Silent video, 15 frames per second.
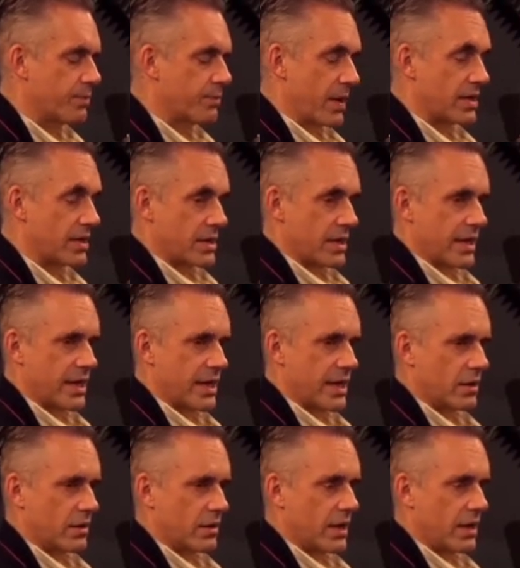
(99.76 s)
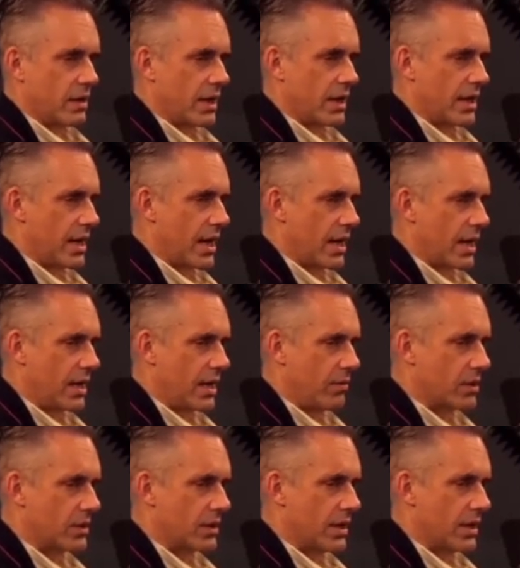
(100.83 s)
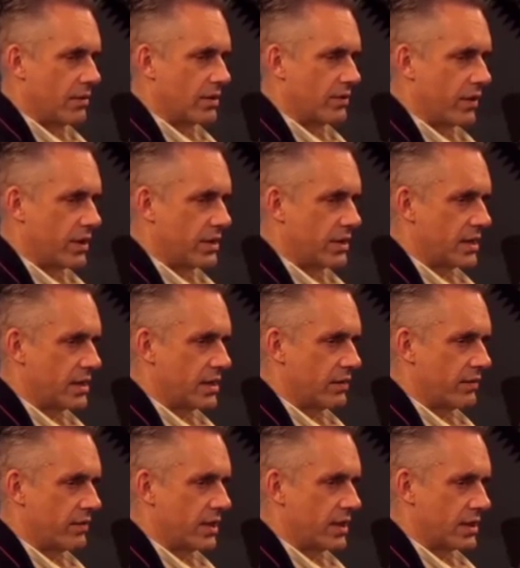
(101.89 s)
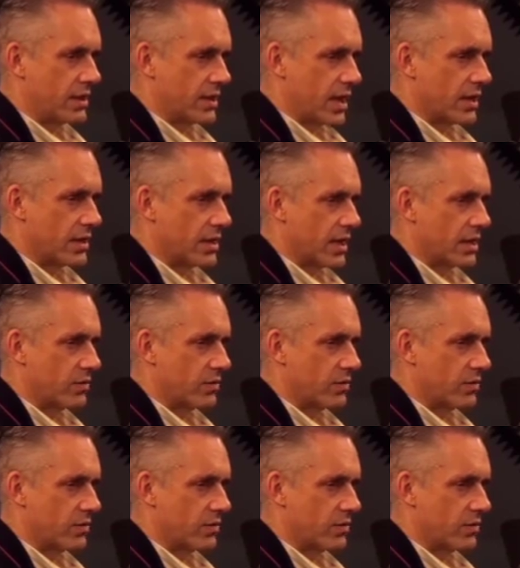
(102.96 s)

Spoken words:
especially Hitler, he was very sensitive to disgust.